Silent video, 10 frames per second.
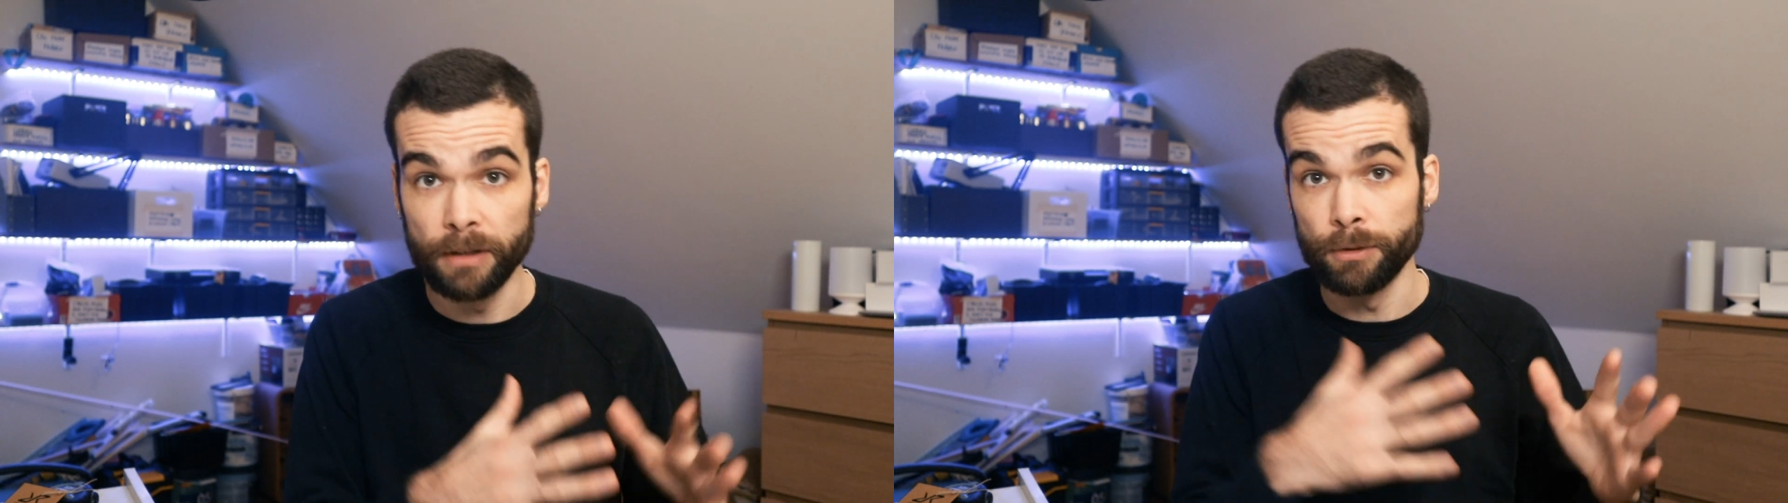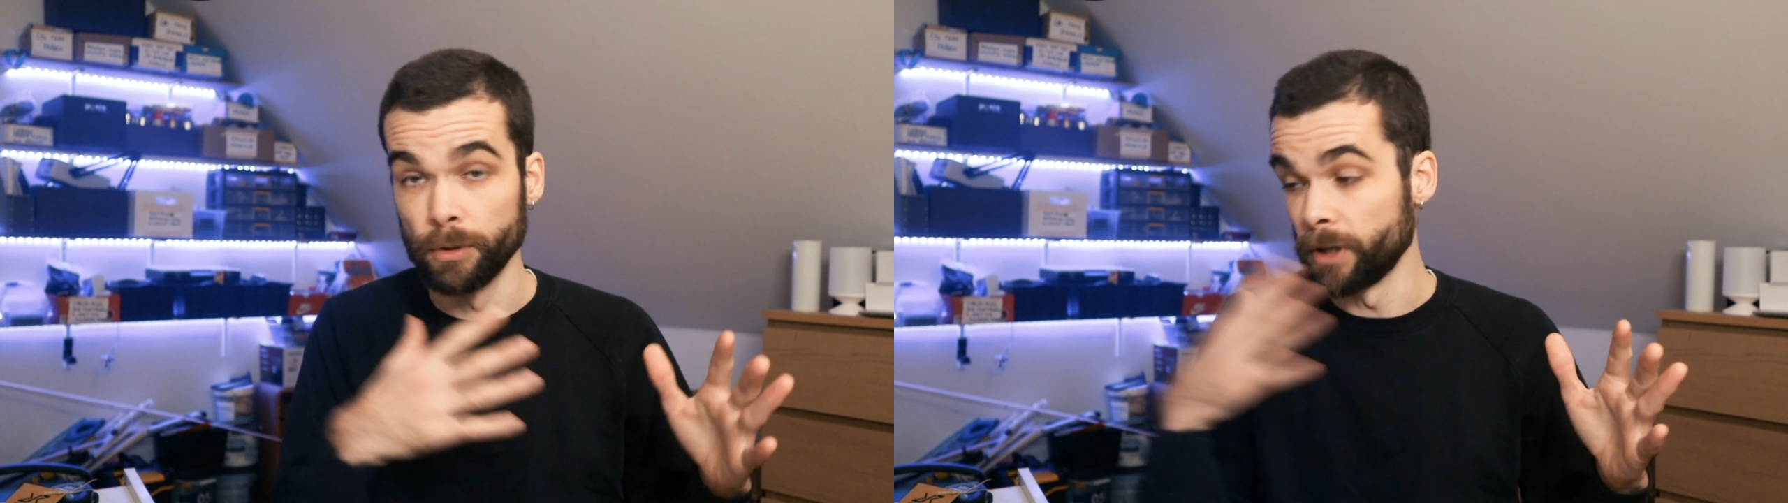
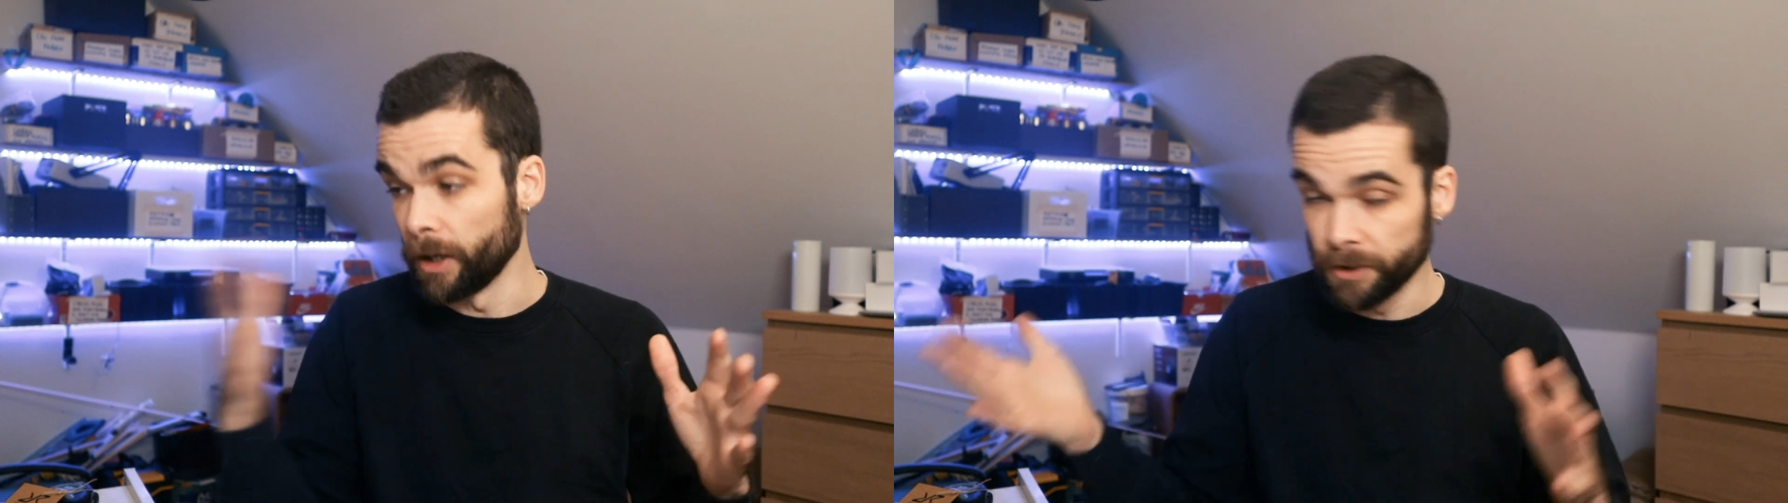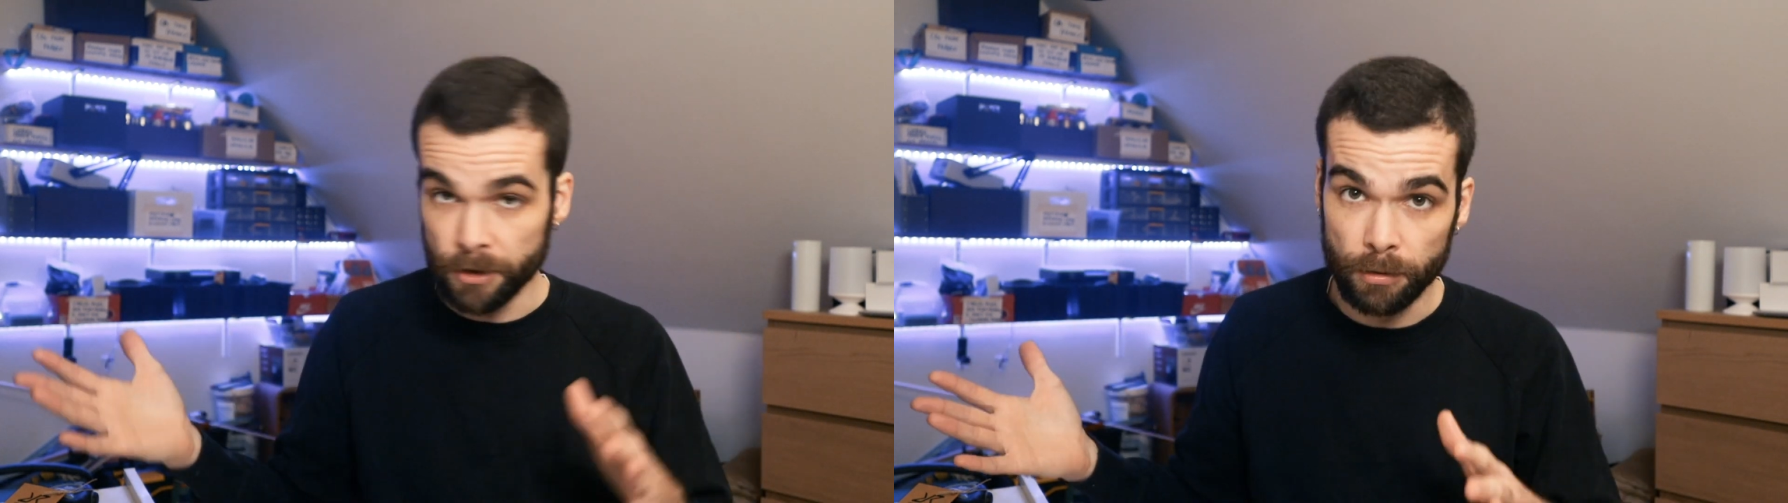if you're a
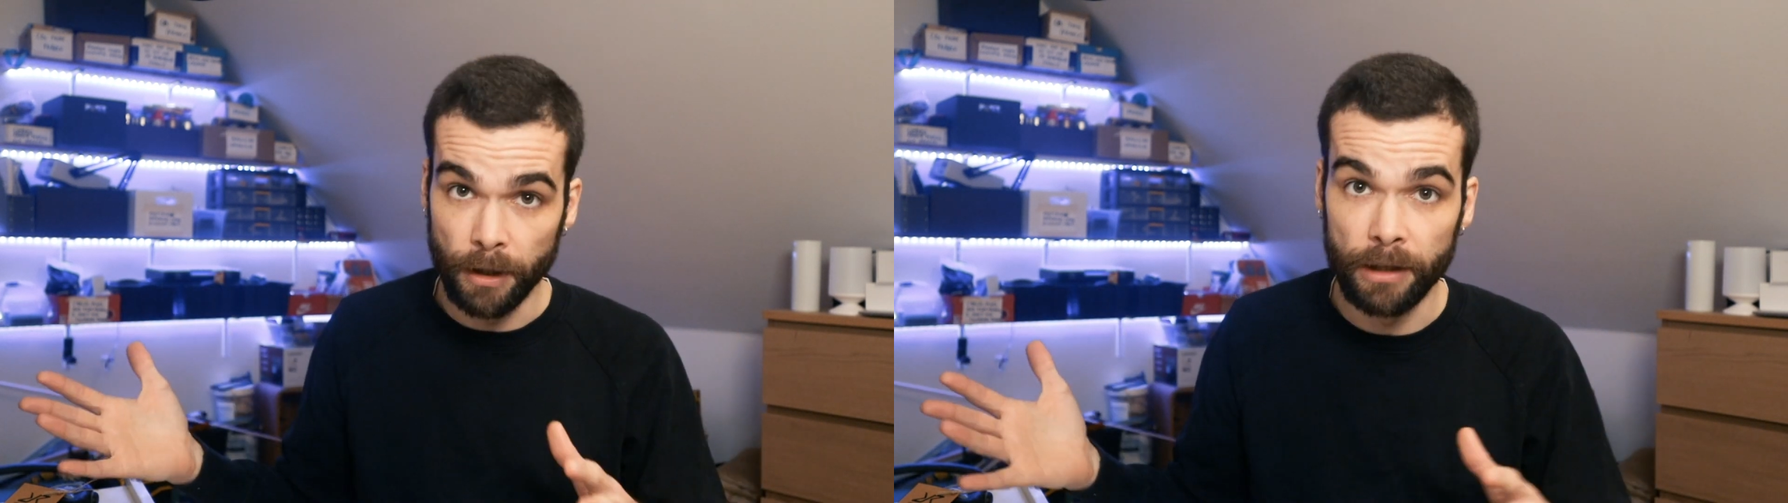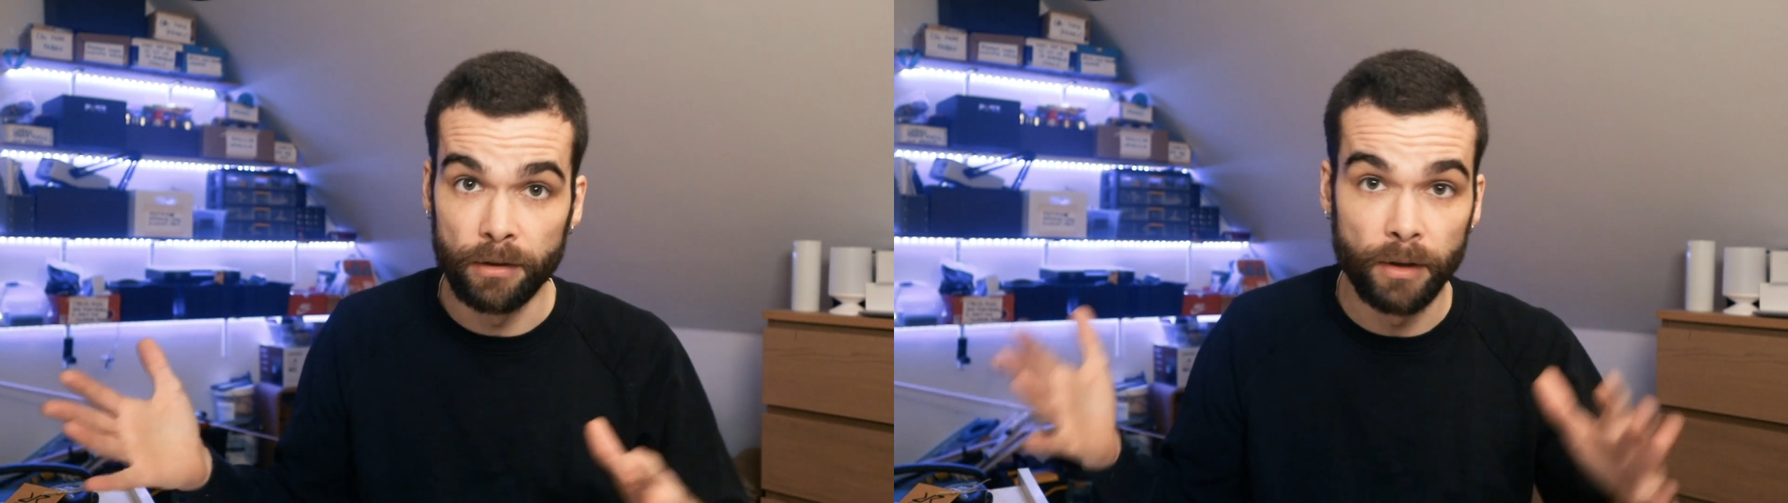content
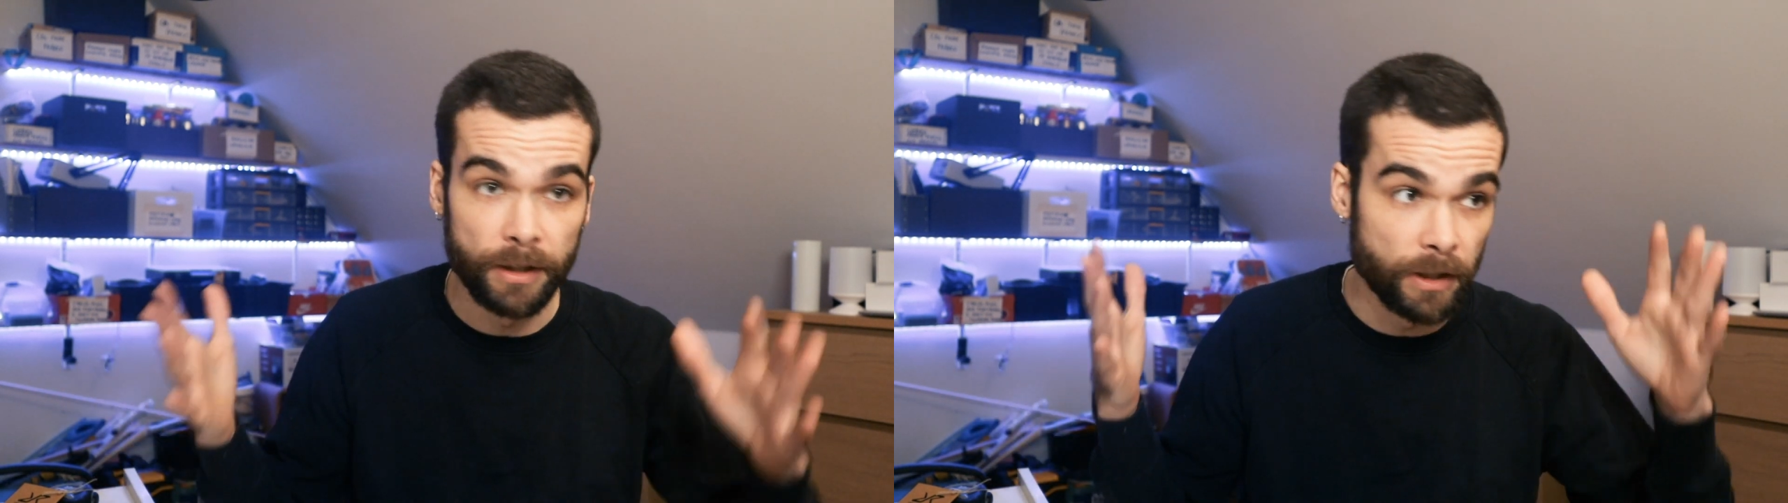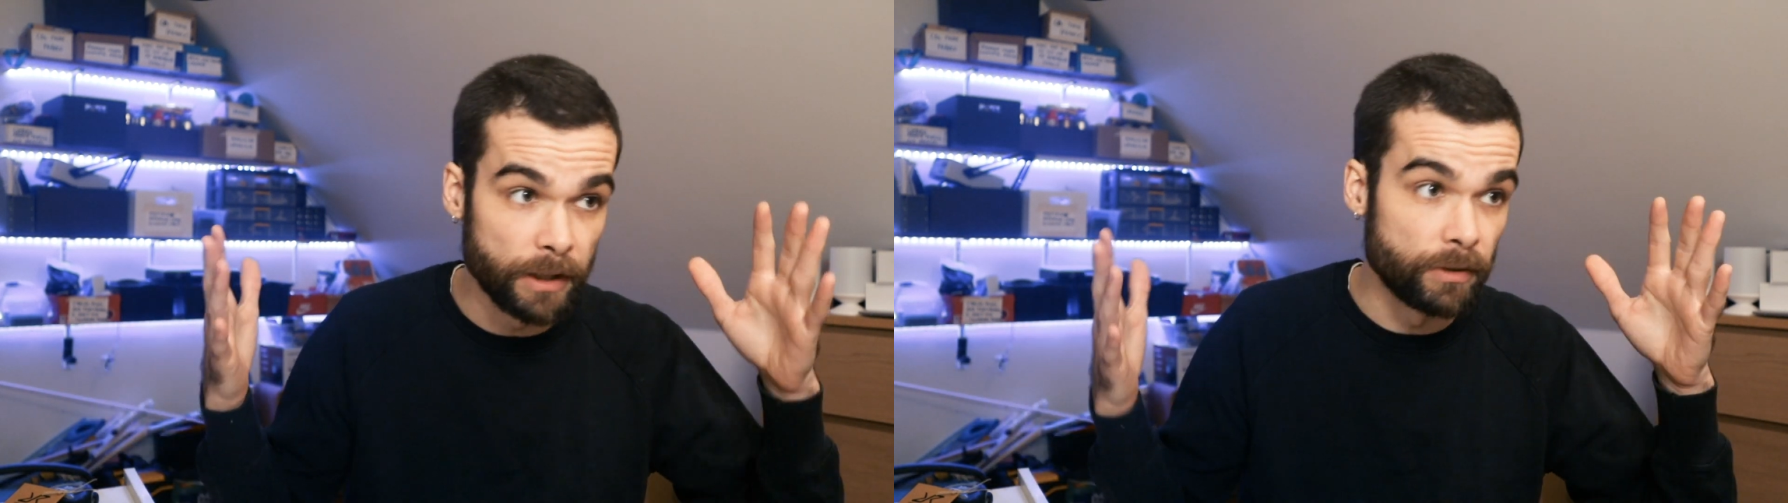creator
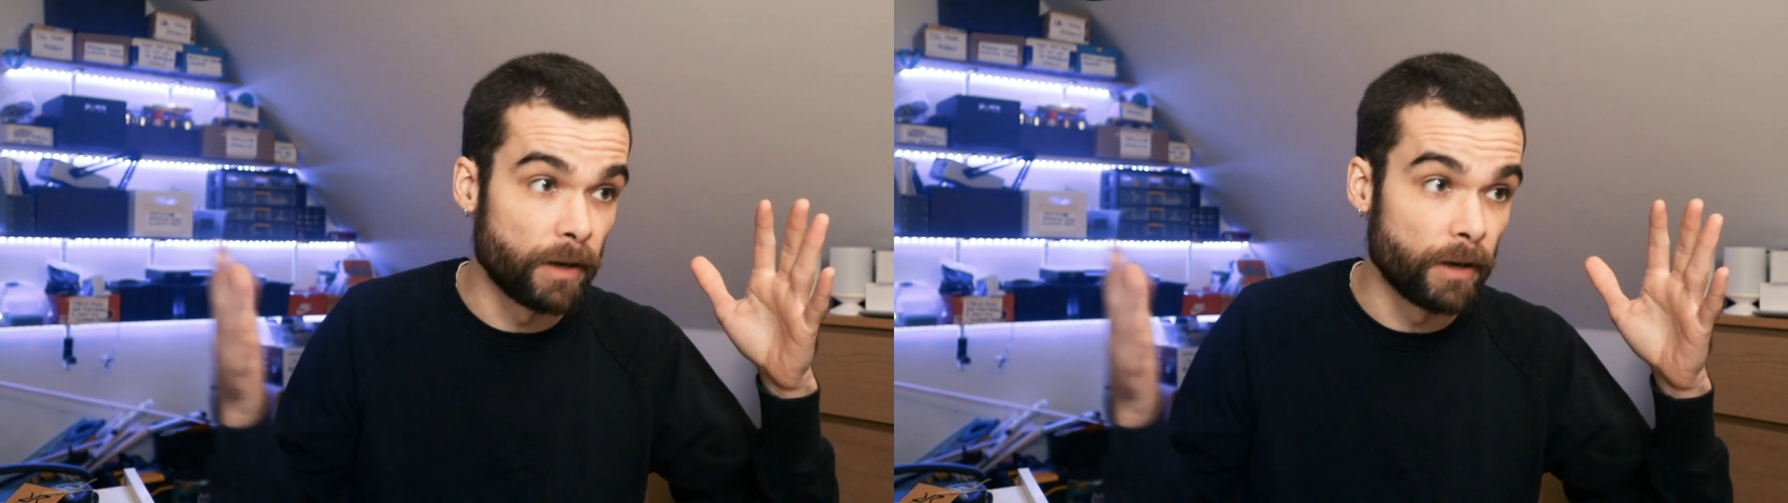and you